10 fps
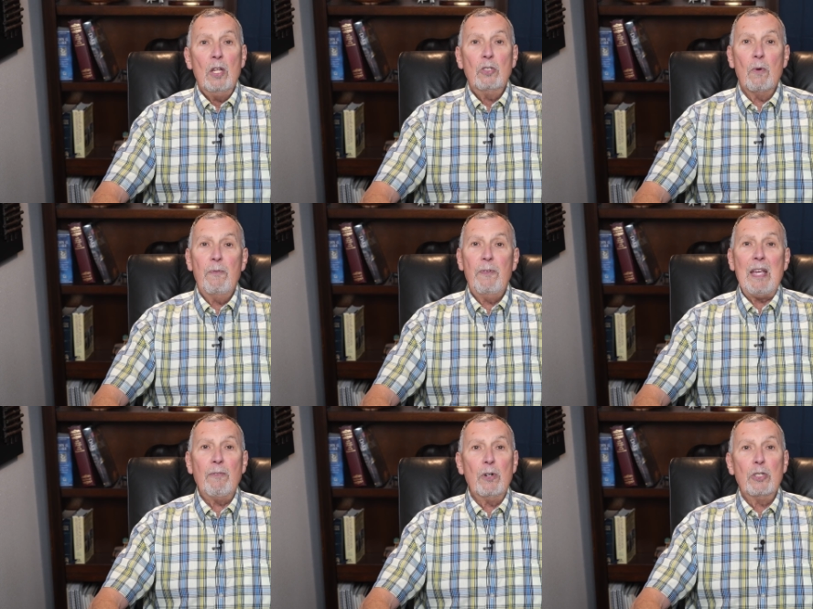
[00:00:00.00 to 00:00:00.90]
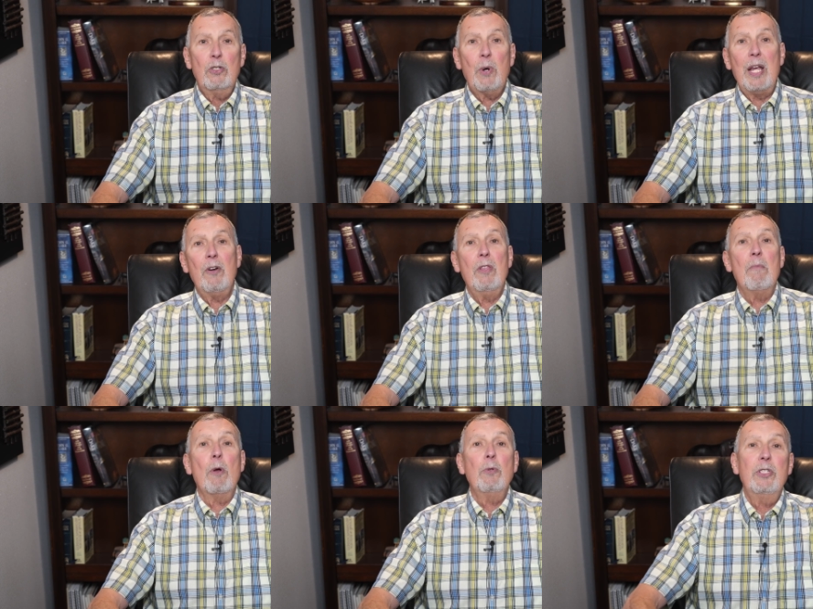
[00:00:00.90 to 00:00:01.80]
So favor is greater
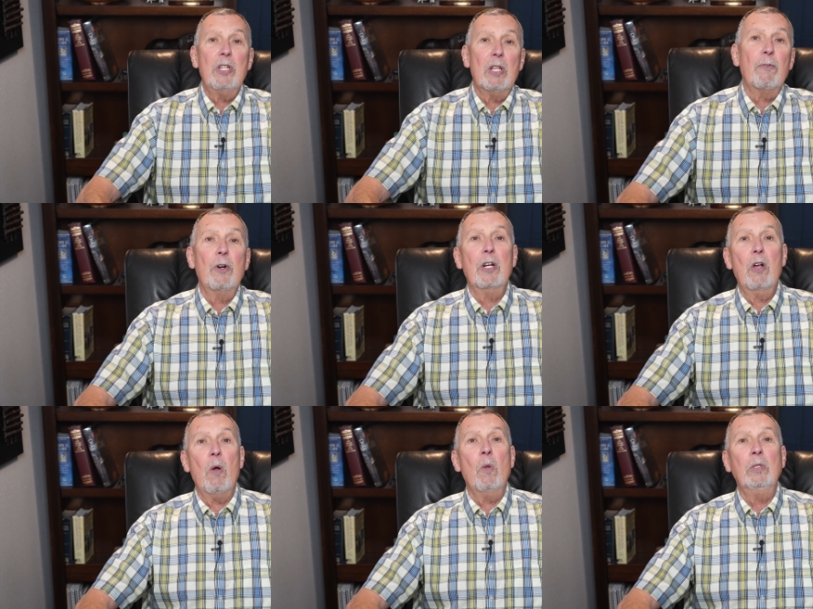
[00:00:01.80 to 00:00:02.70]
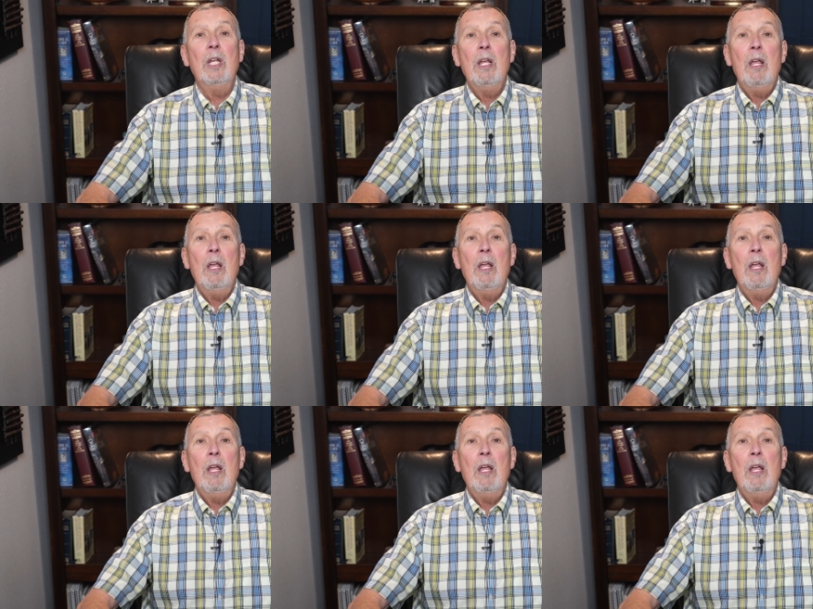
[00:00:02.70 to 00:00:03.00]
than both silver and gold